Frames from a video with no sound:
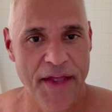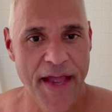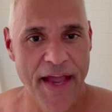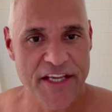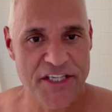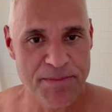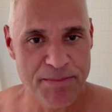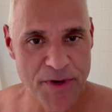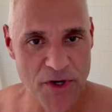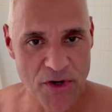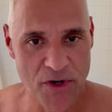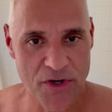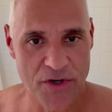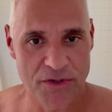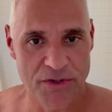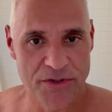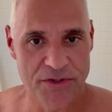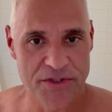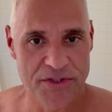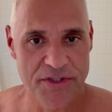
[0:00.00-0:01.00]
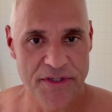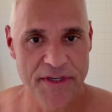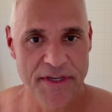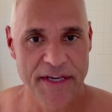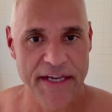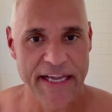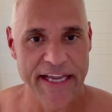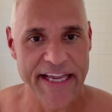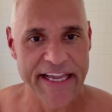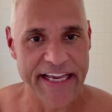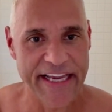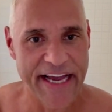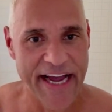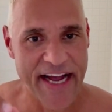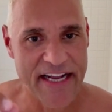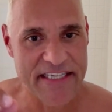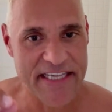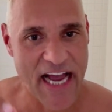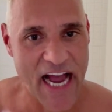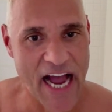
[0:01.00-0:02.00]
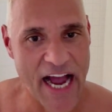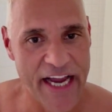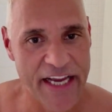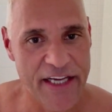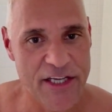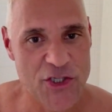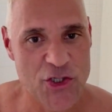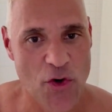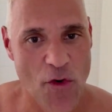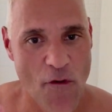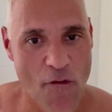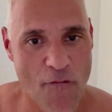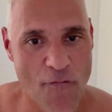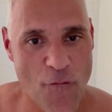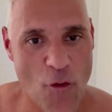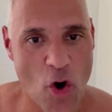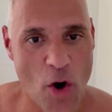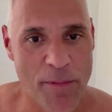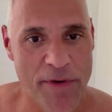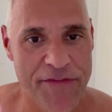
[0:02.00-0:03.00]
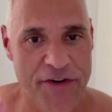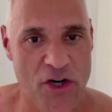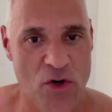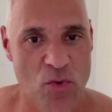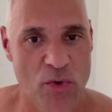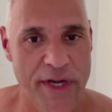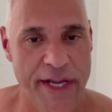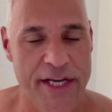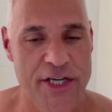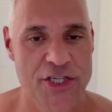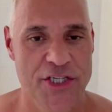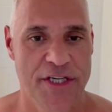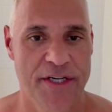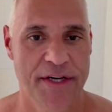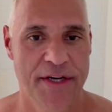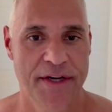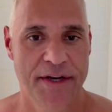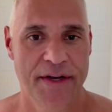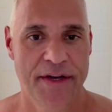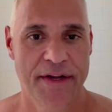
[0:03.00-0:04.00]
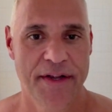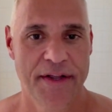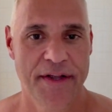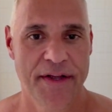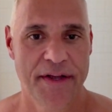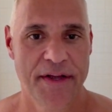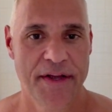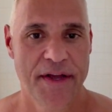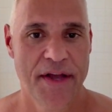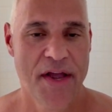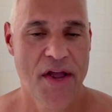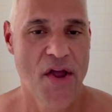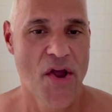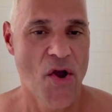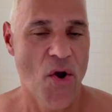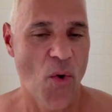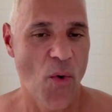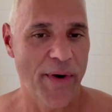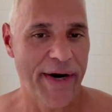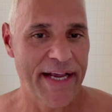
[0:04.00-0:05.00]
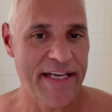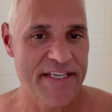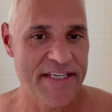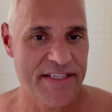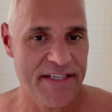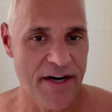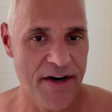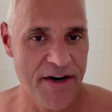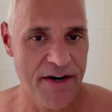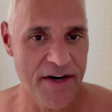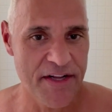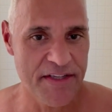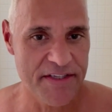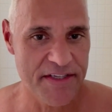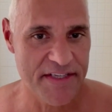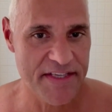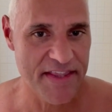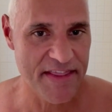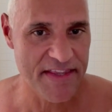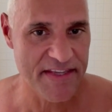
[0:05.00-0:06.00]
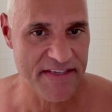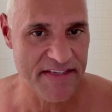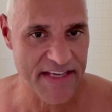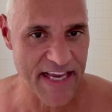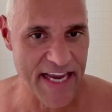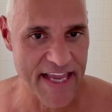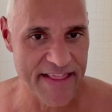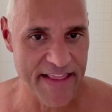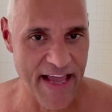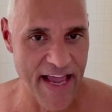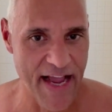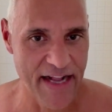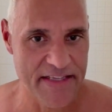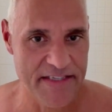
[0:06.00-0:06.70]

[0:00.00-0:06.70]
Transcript: as miracles in God's highest form of creation. When I started to say that,